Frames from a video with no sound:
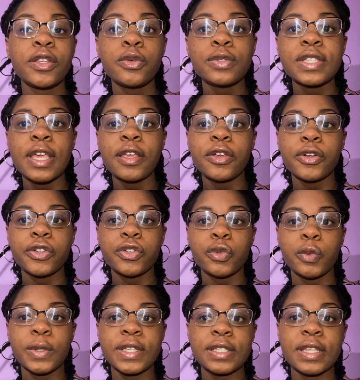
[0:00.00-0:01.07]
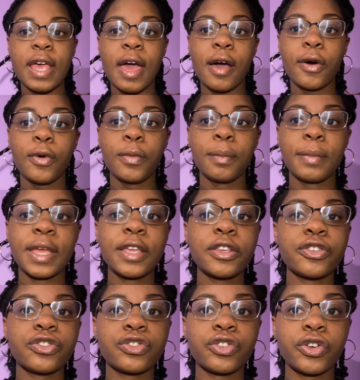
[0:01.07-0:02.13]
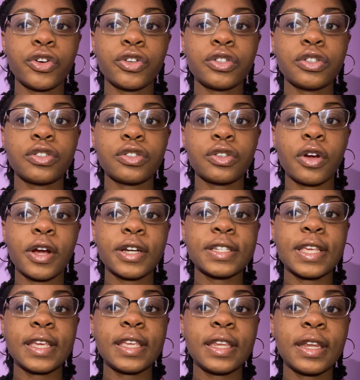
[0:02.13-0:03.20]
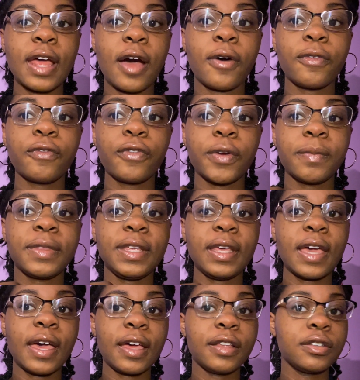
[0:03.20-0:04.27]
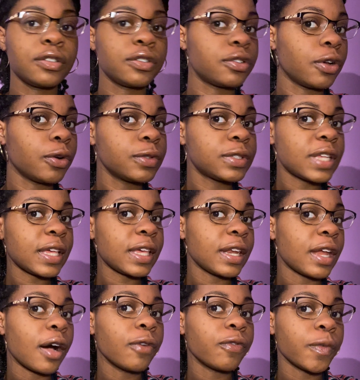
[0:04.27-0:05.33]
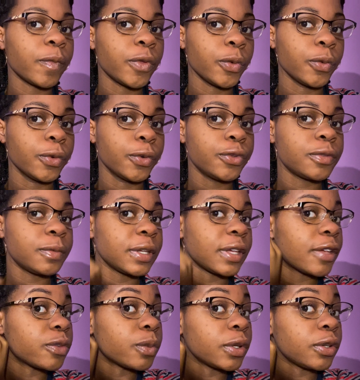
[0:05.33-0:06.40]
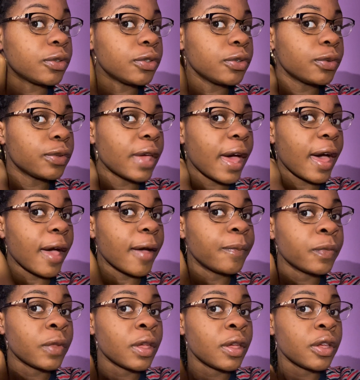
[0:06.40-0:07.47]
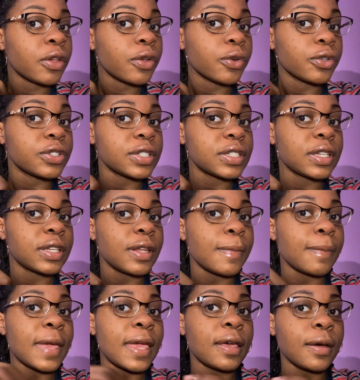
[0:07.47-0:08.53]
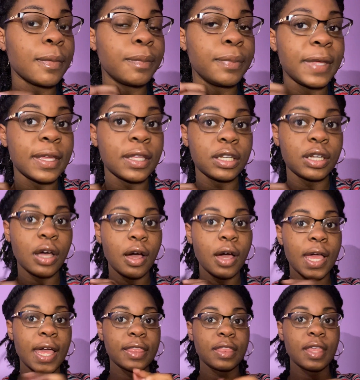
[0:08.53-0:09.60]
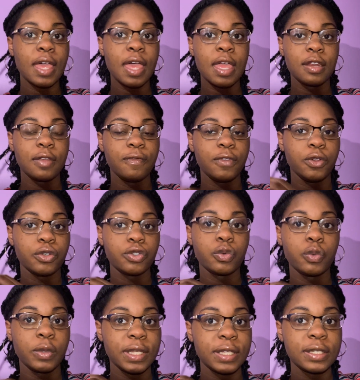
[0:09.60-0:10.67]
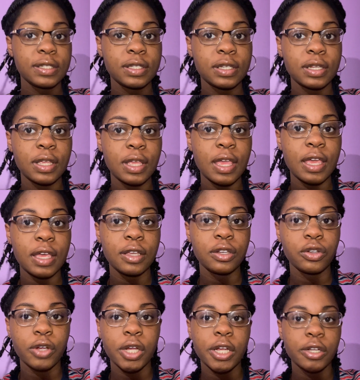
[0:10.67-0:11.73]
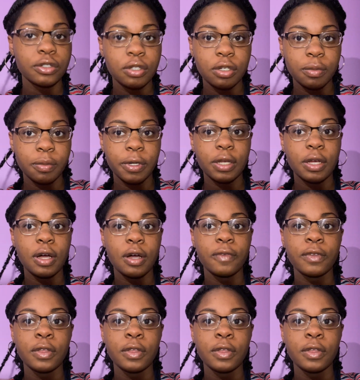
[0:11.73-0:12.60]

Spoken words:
you take your twists out, make sure to start taking it out from the ends. Don't take it out from the roots, because when you do that, you're just gonna make a big knot at the end of your twist and your hair is gonna break off.